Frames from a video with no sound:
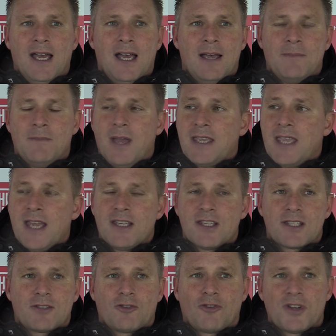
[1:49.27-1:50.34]

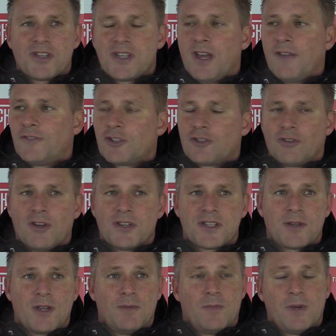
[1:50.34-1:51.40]
against cross after
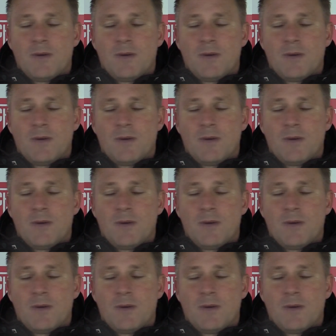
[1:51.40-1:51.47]
cross that